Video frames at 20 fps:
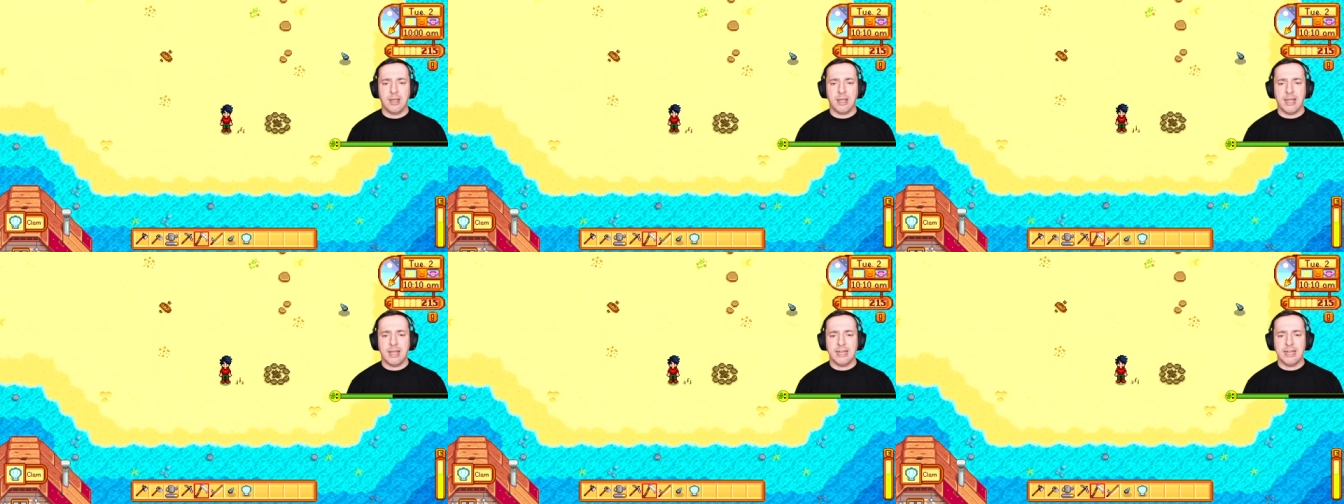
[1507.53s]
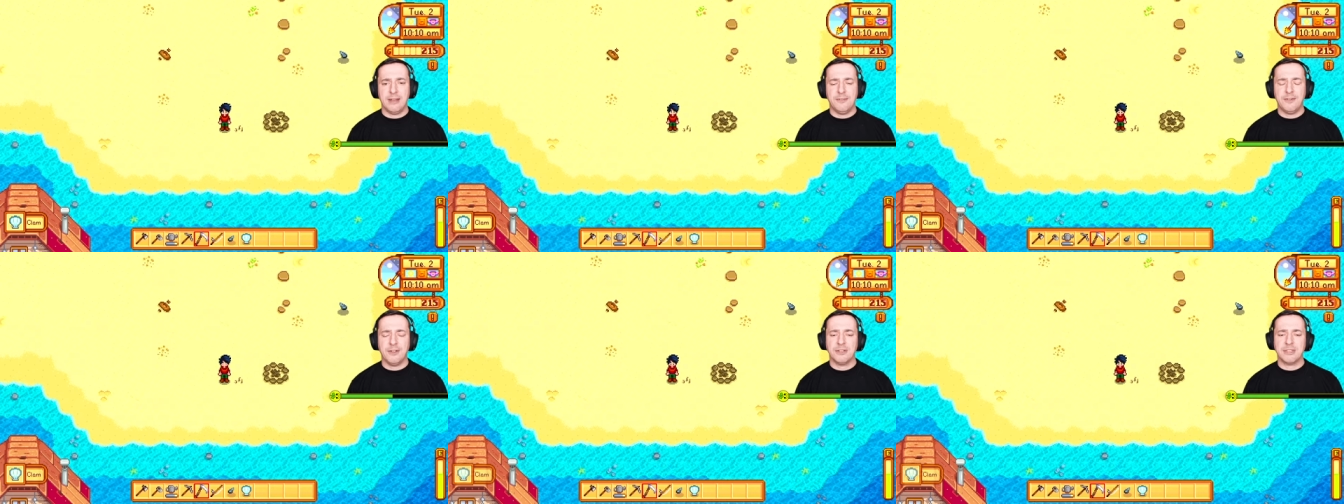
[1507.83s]

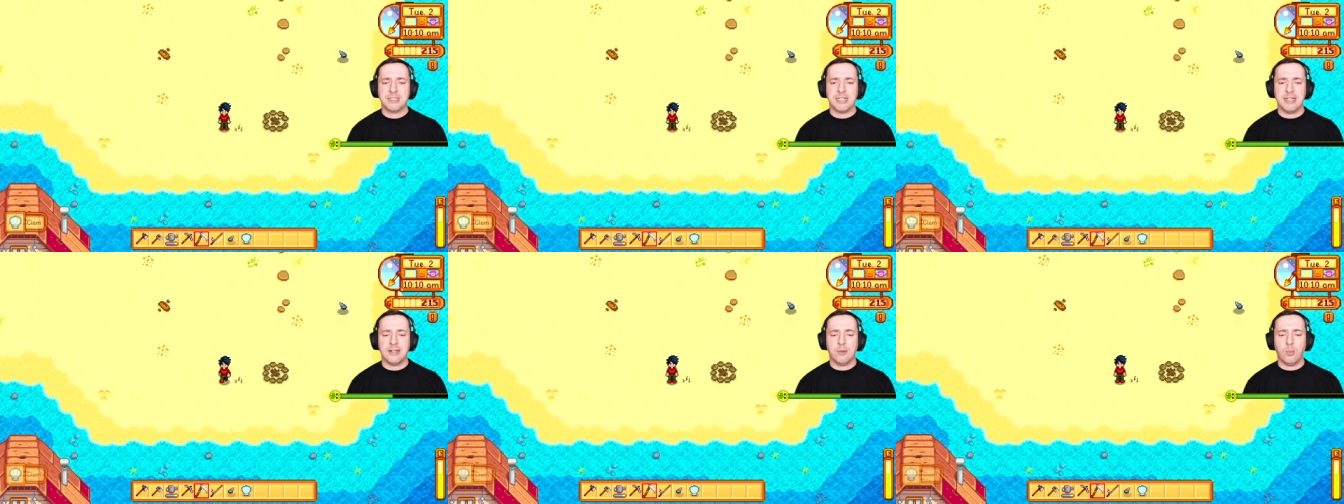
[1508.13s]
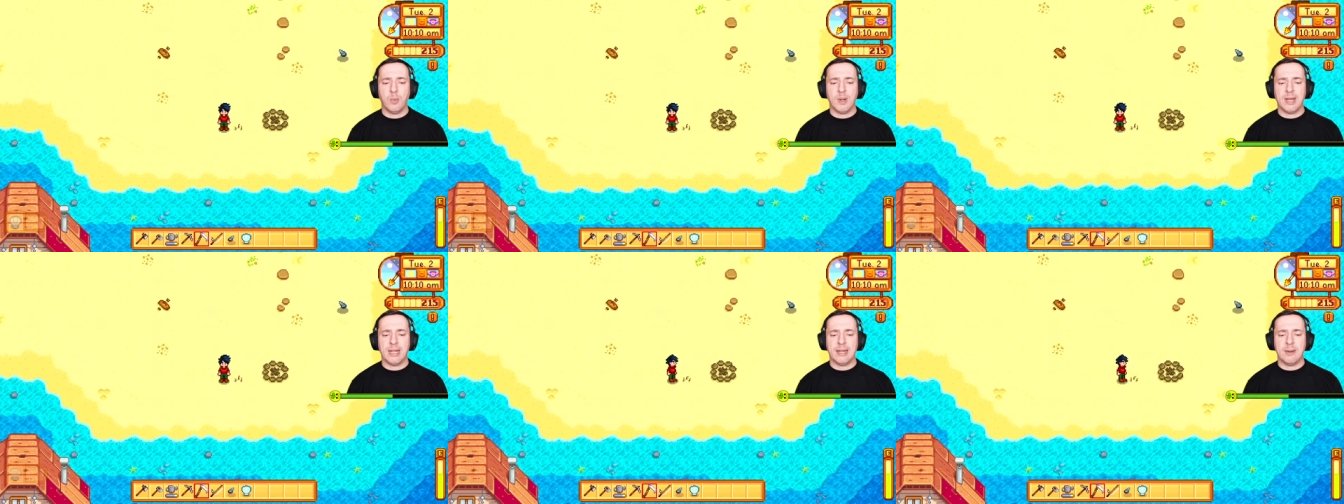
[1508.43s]
And if you see
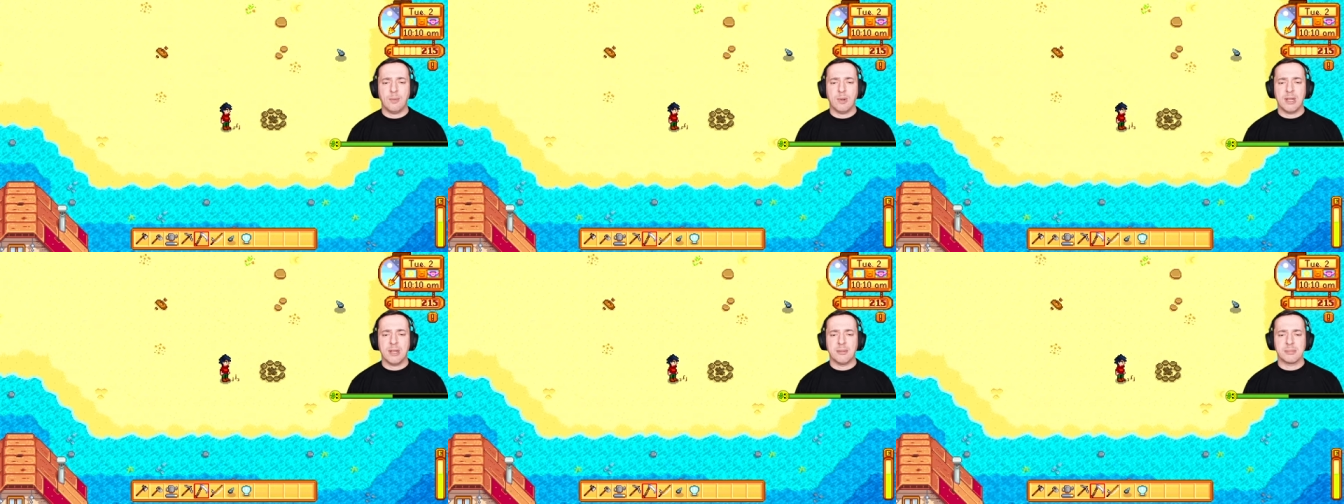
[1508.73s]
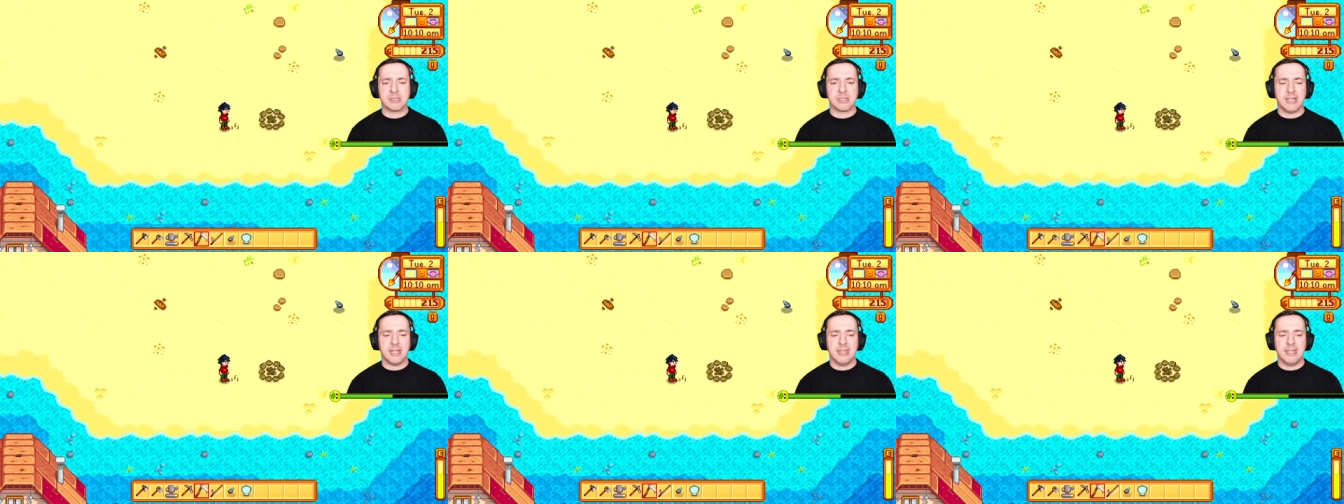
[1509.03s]
little wiggly
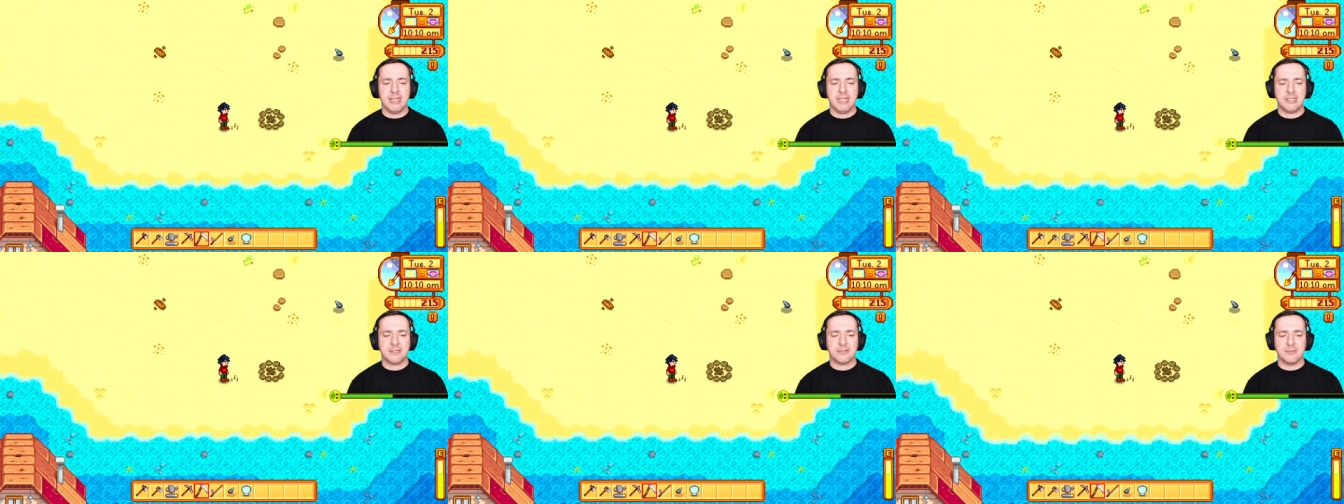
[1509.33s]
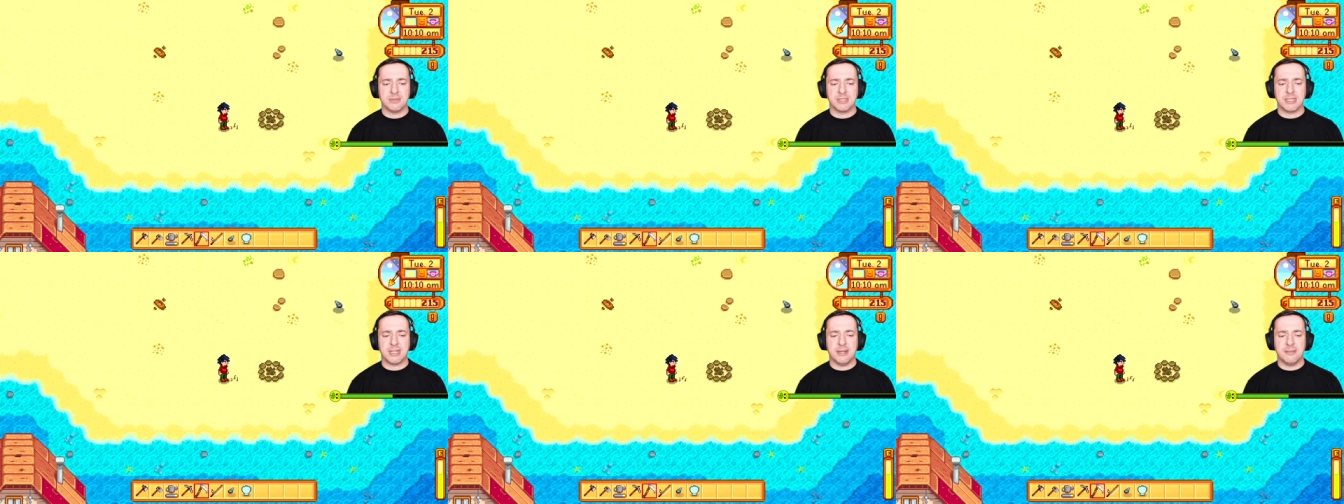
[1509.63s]
worms like this
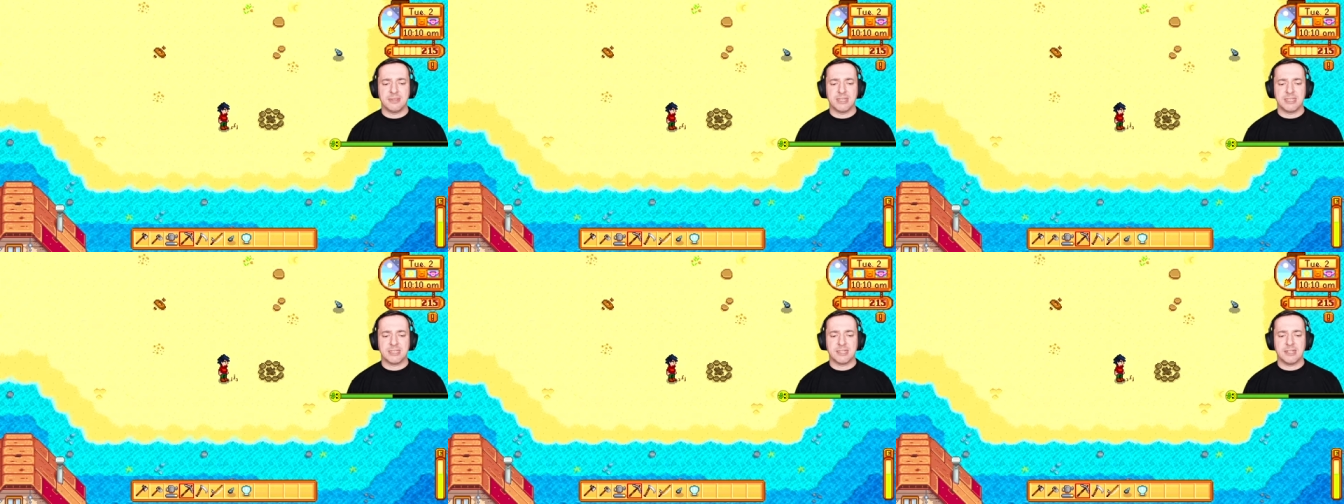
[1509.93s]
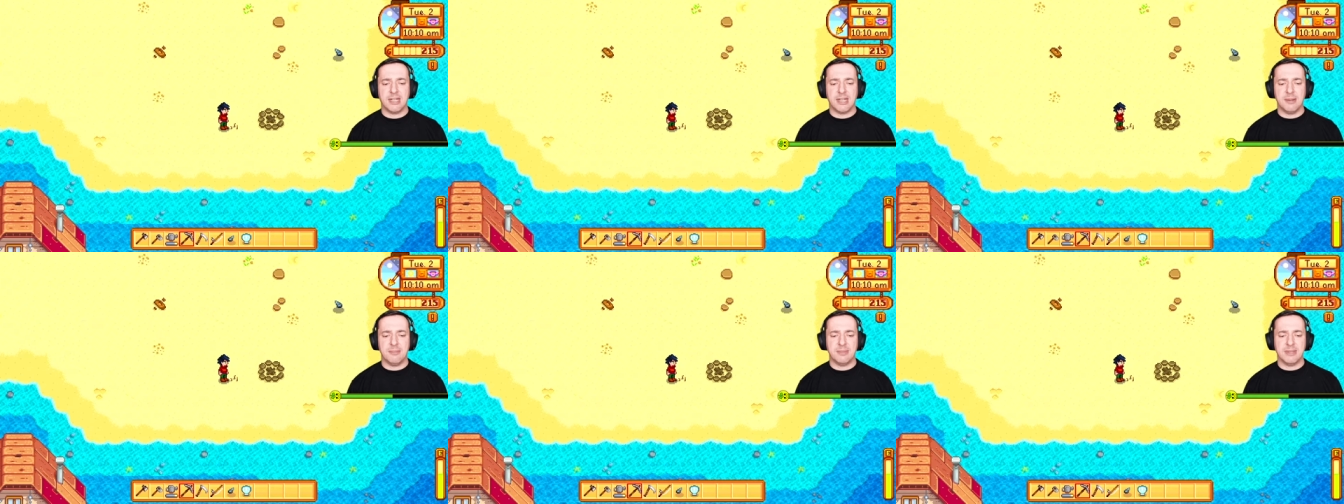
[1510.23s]
from time to
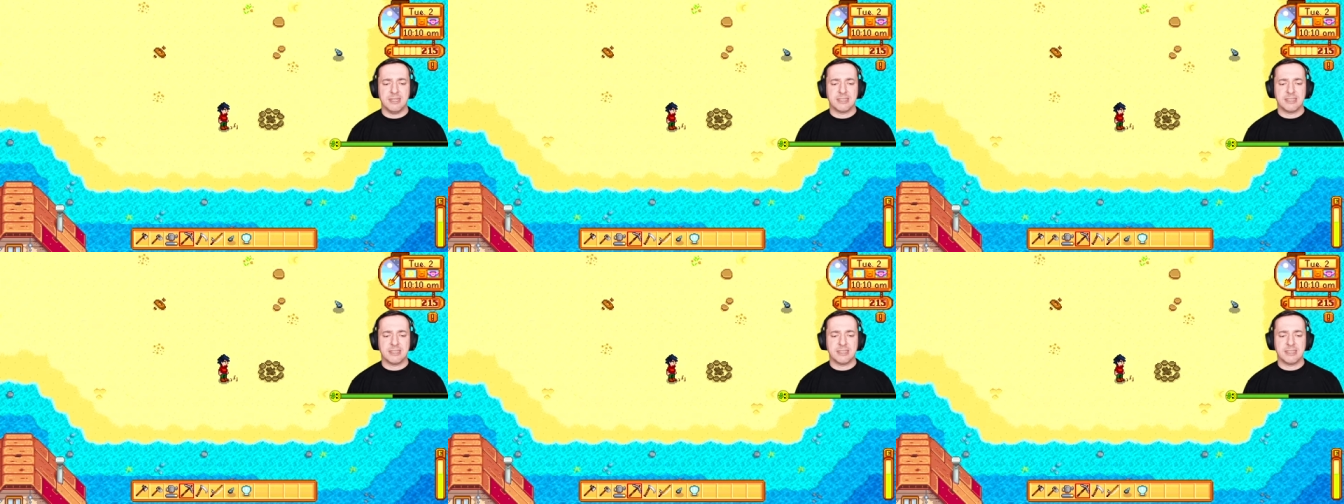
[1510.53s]
time,